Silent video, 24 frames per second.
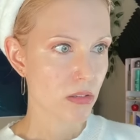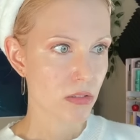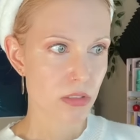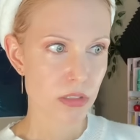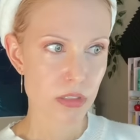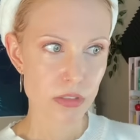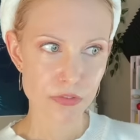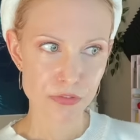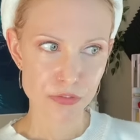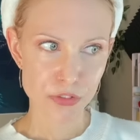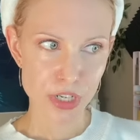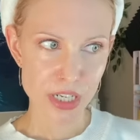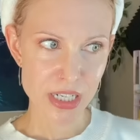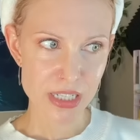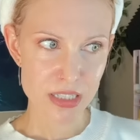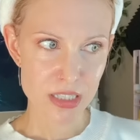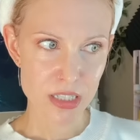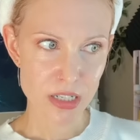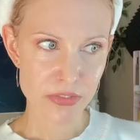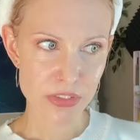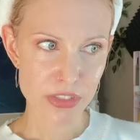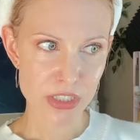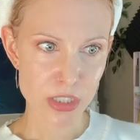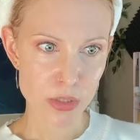Did France
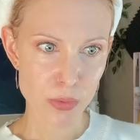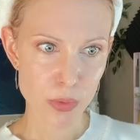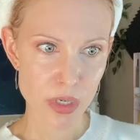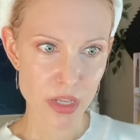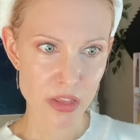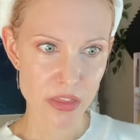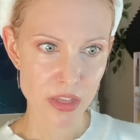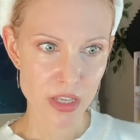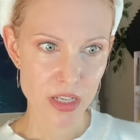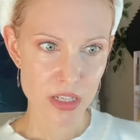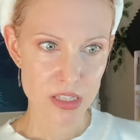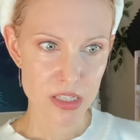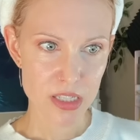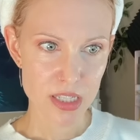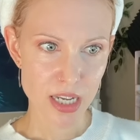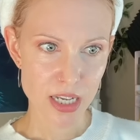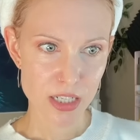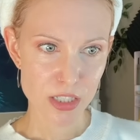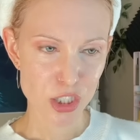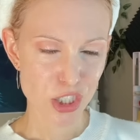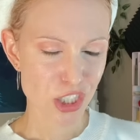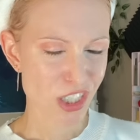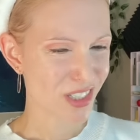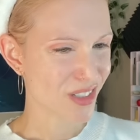ever do anything
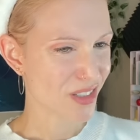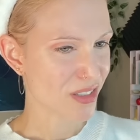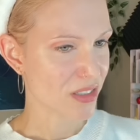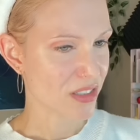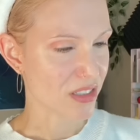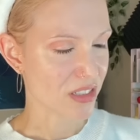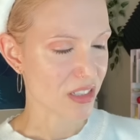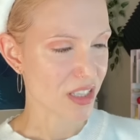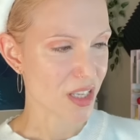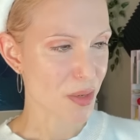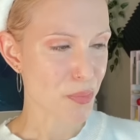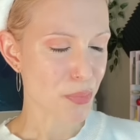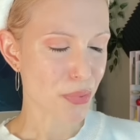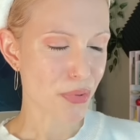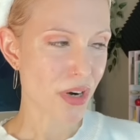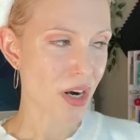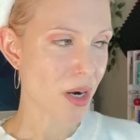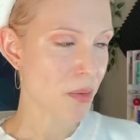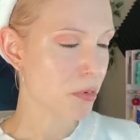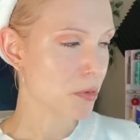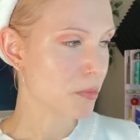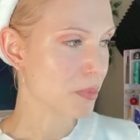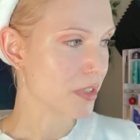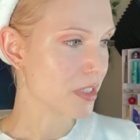sketchy? Oh, they
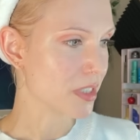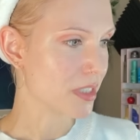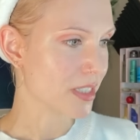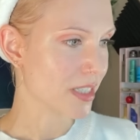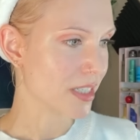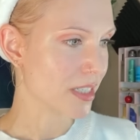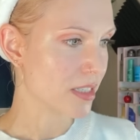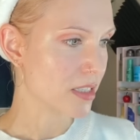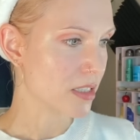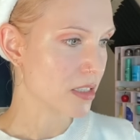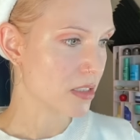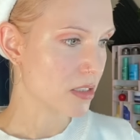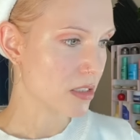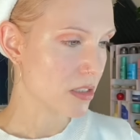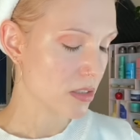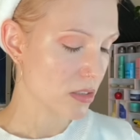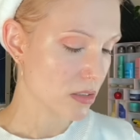probably did.